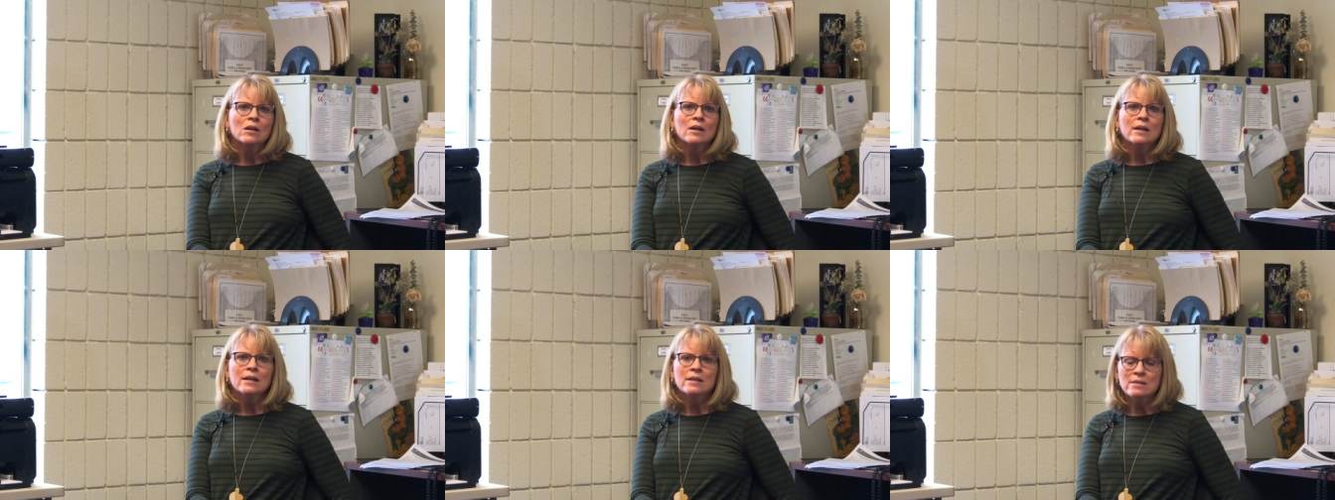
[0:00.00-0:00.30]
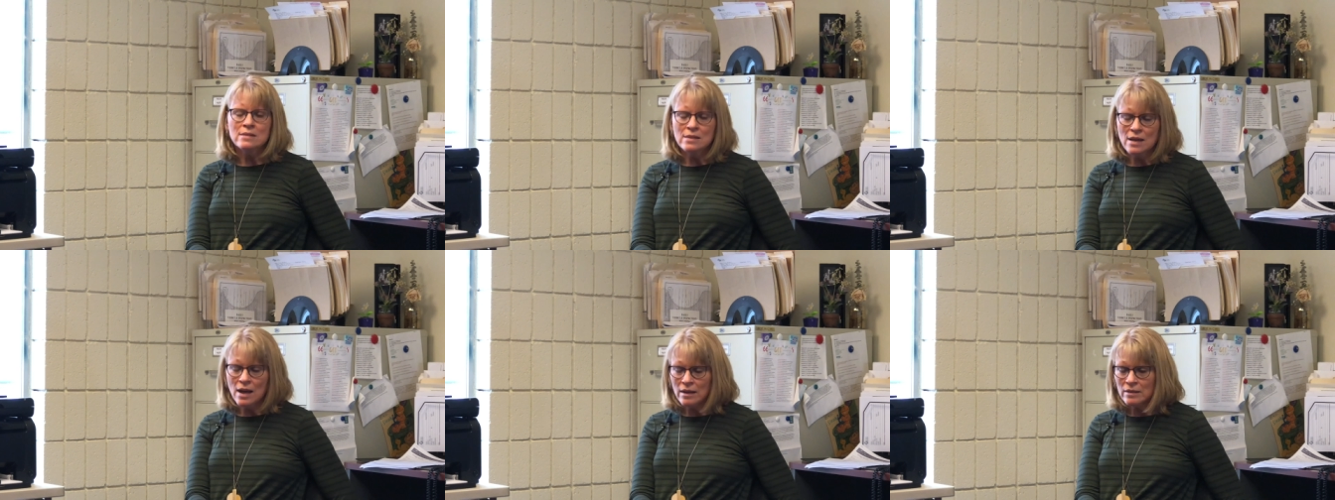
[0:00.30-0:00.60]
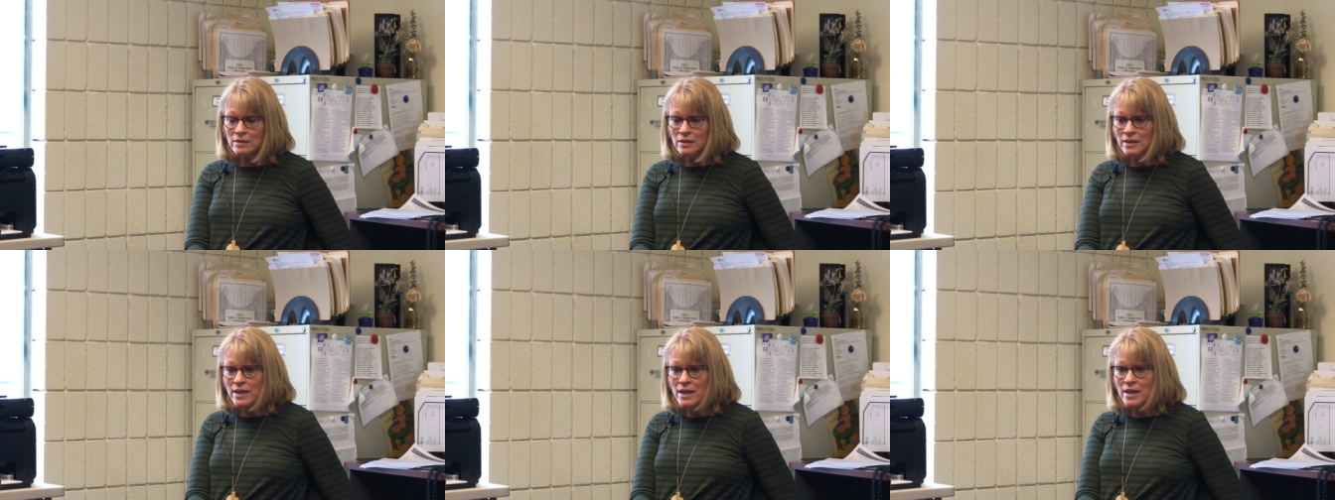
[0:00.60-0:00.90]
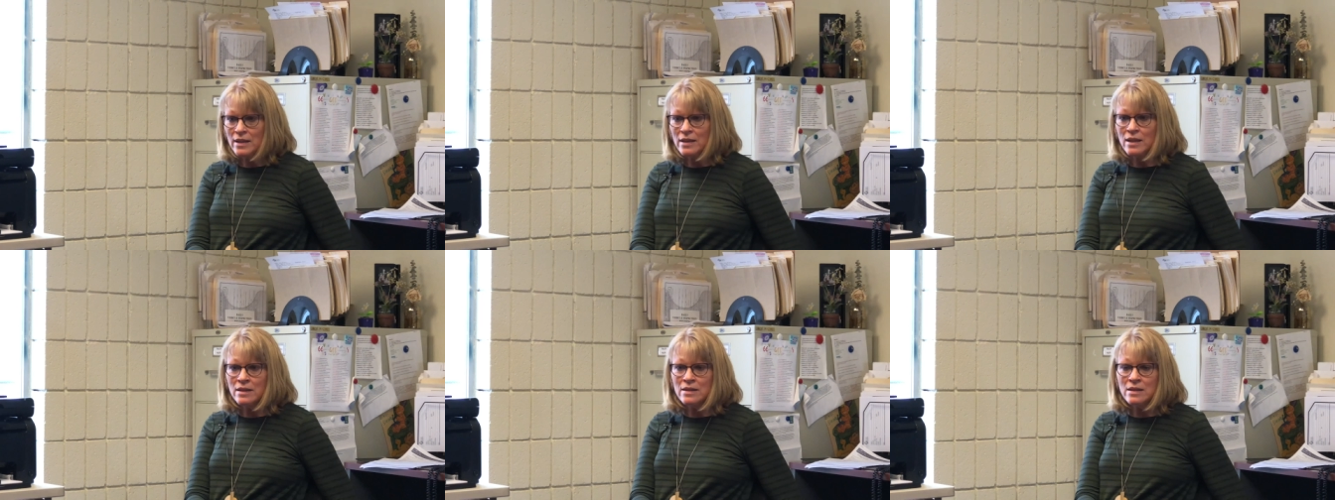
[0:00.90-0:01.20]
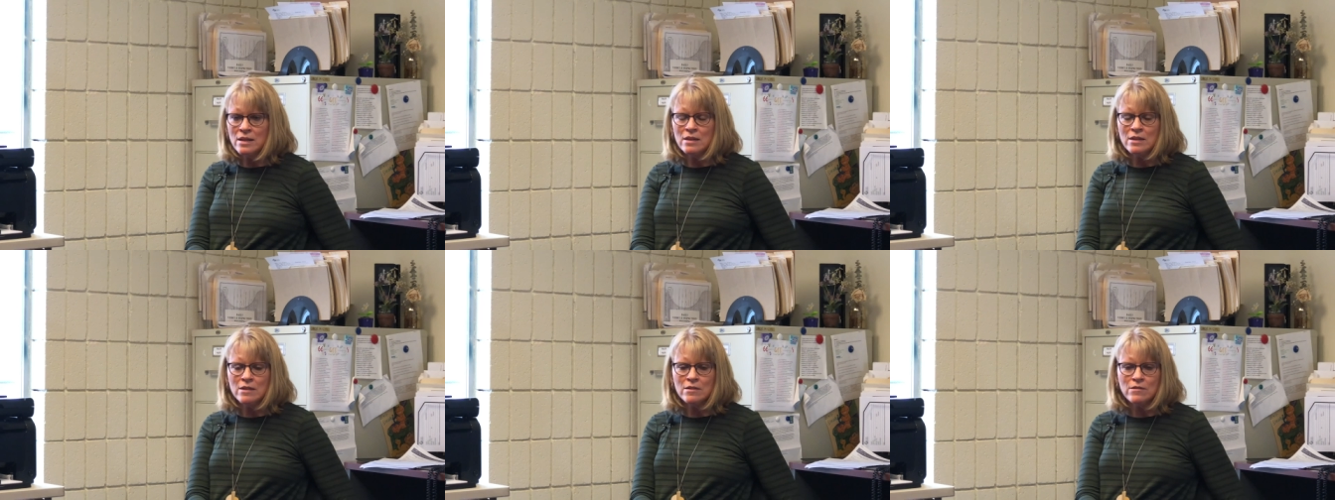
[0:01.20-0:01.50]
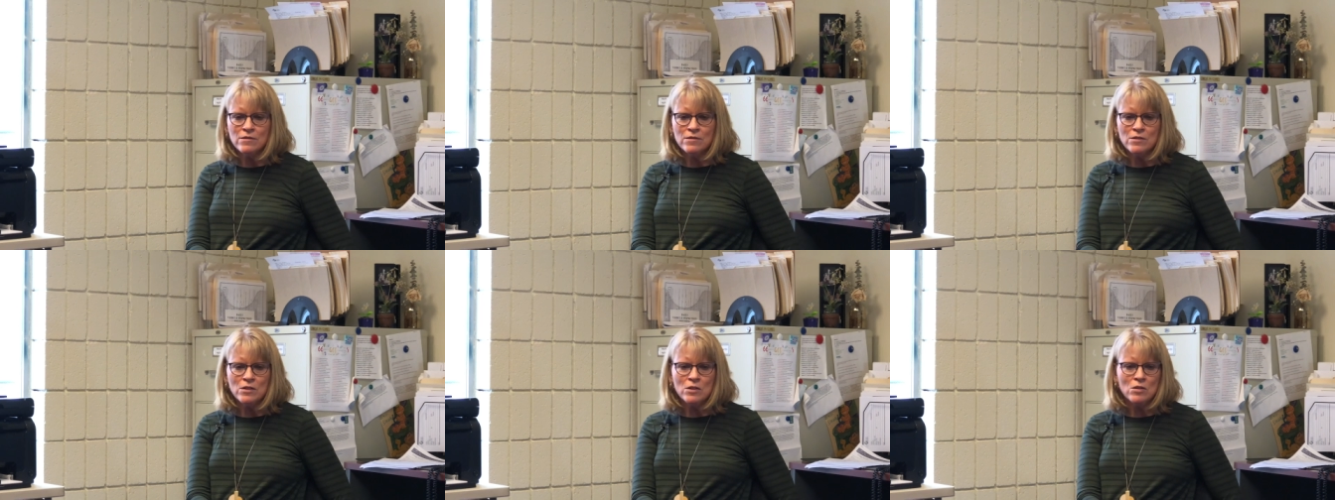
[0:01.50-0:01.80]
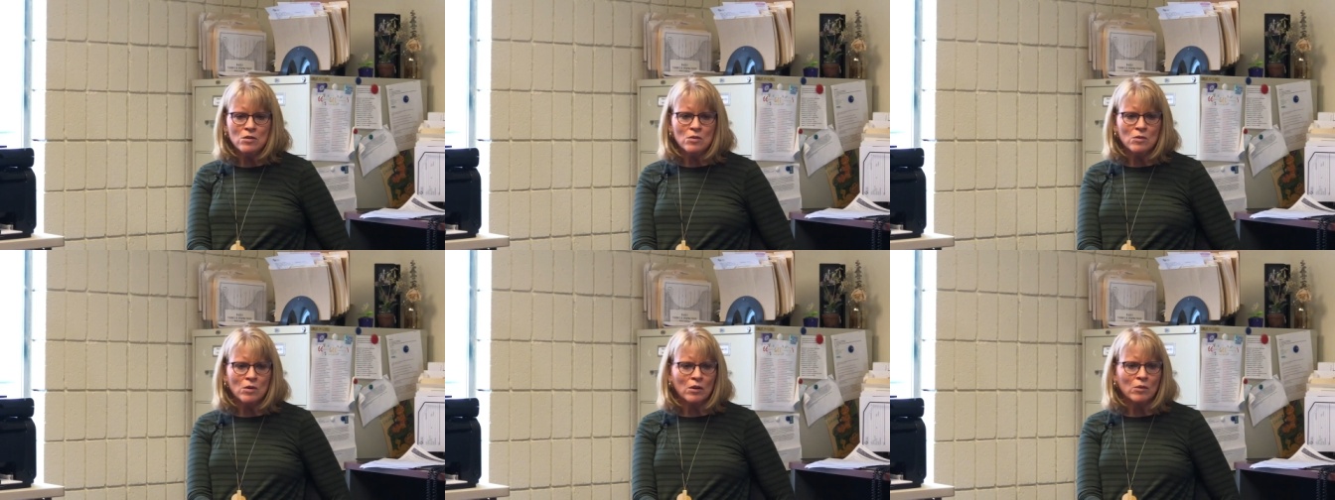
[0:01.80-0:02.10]
Exactly, and I think if
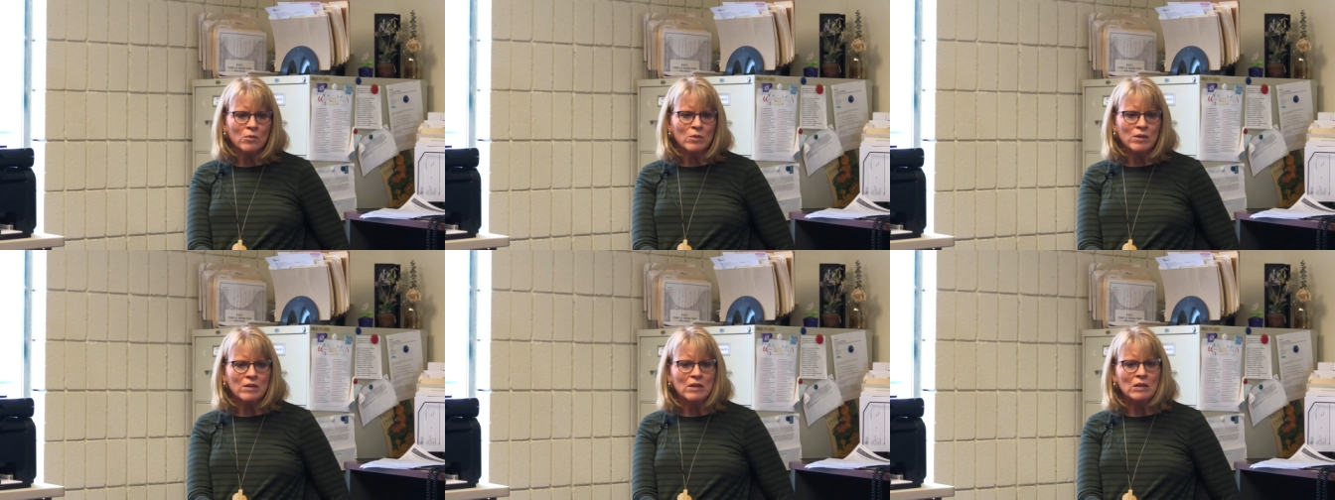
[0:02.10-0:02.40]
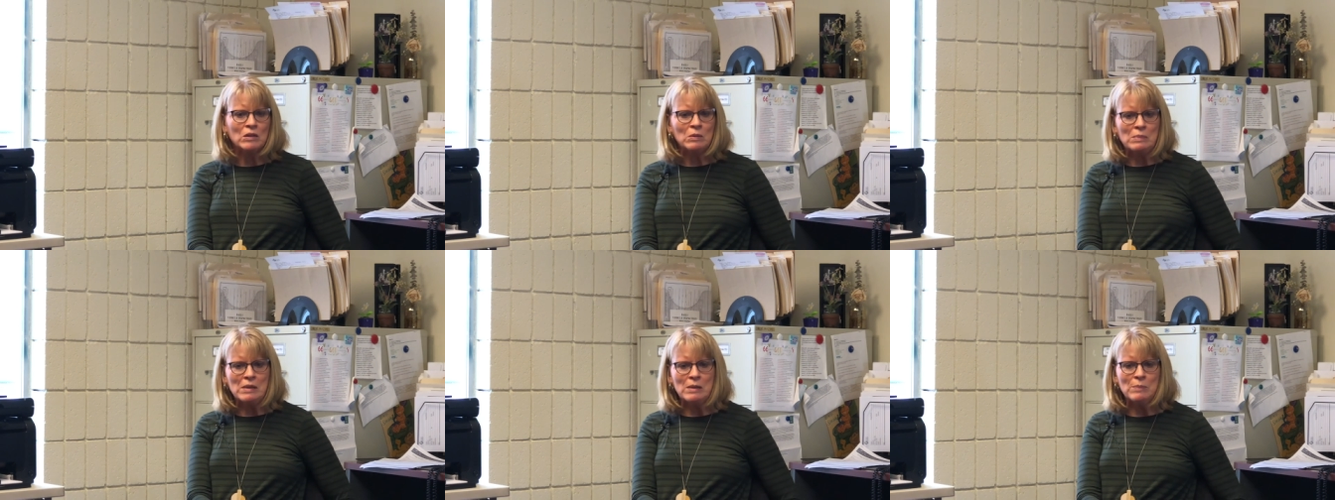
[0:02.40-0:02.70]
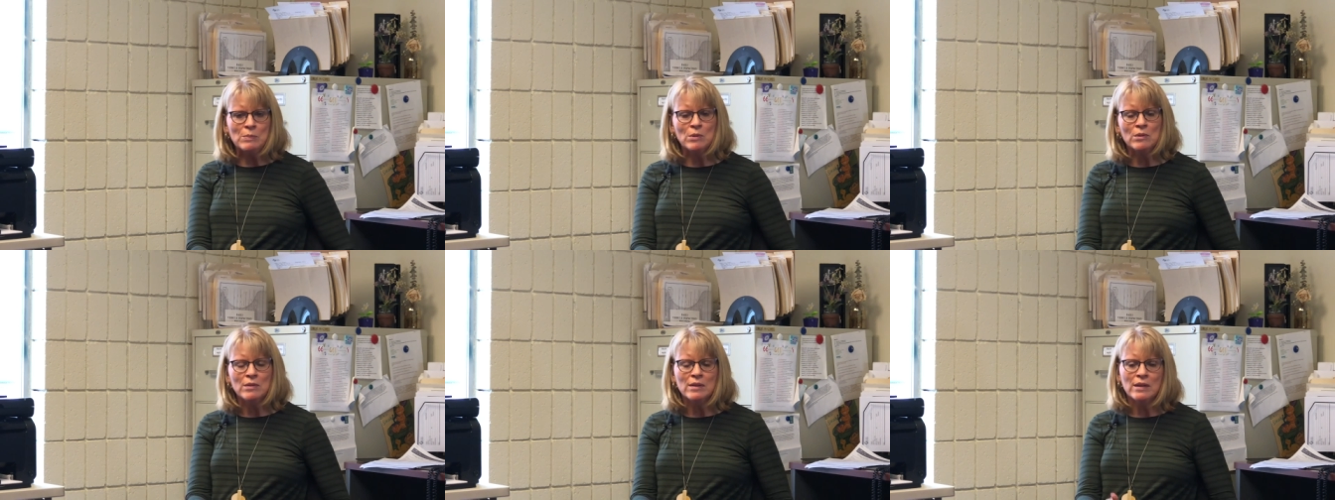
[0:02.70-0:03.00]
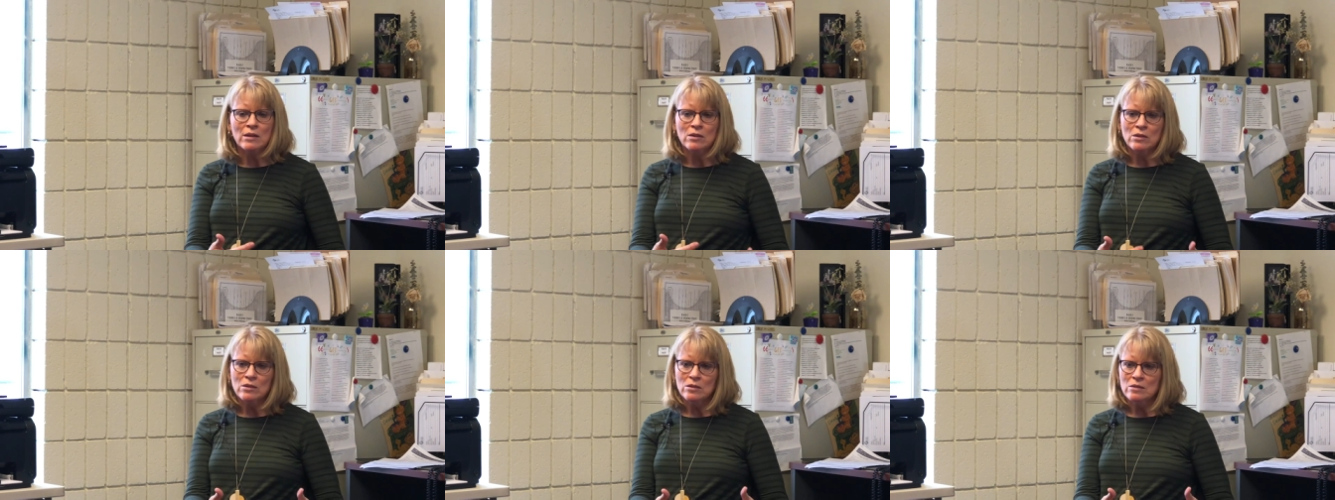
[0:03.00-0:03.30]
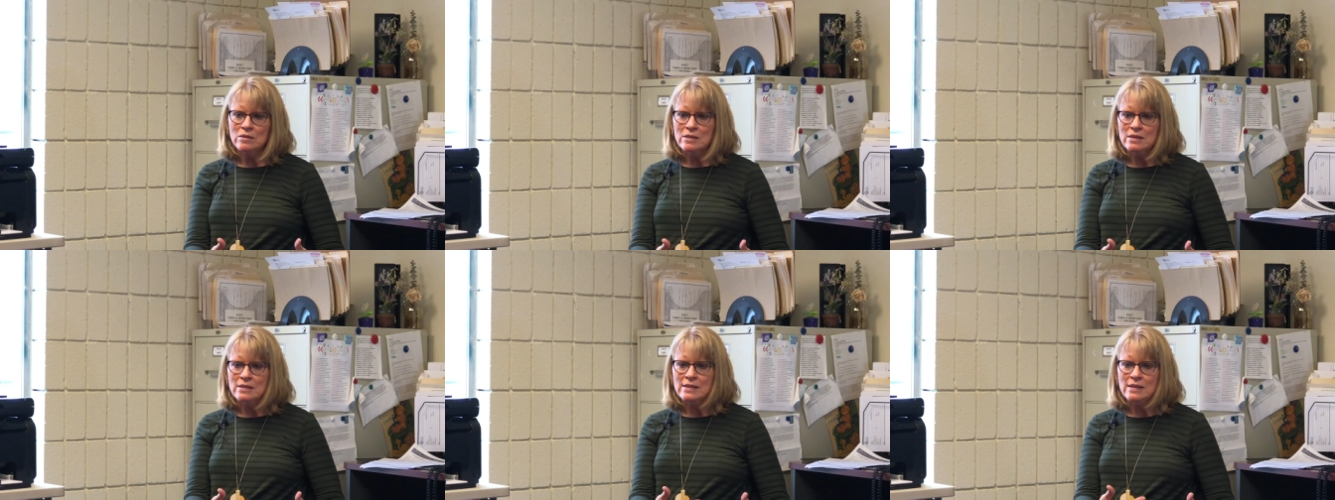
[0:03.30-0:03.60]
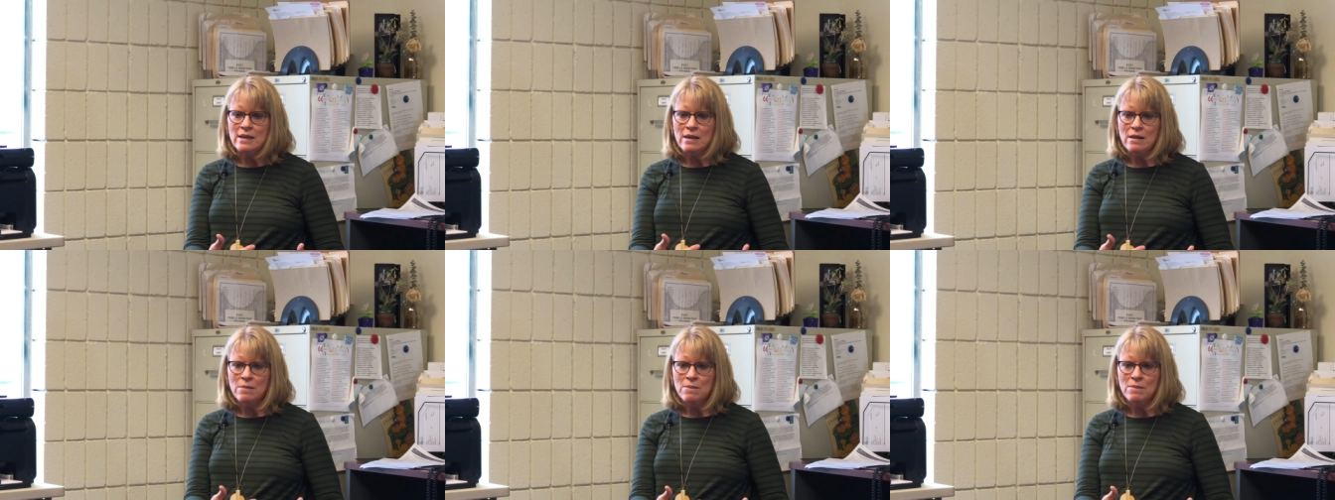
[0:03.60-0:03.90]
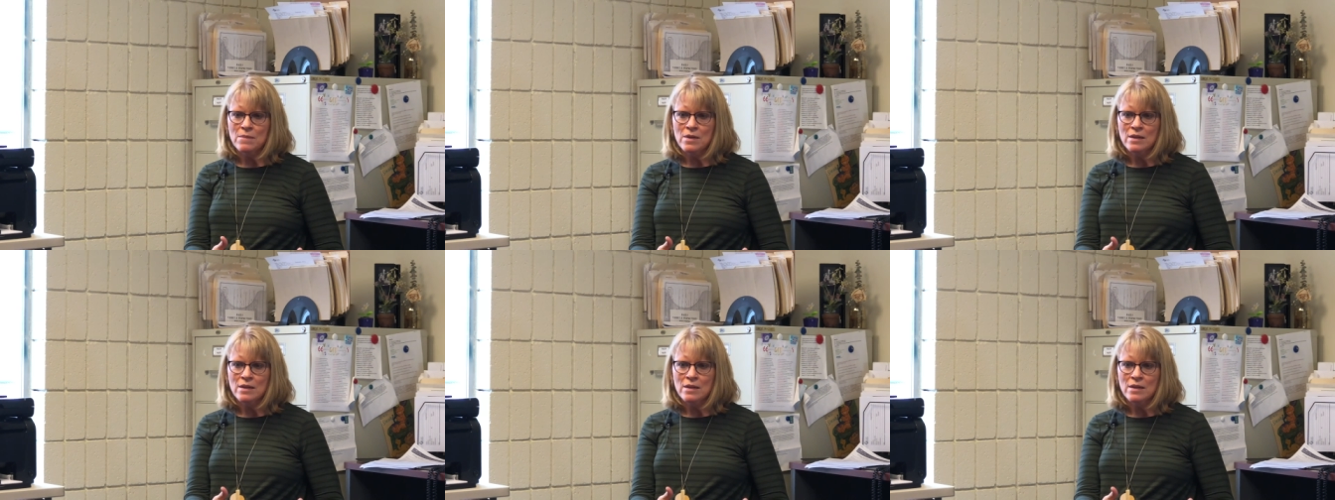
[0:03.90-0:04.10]
you are with other people that are on the same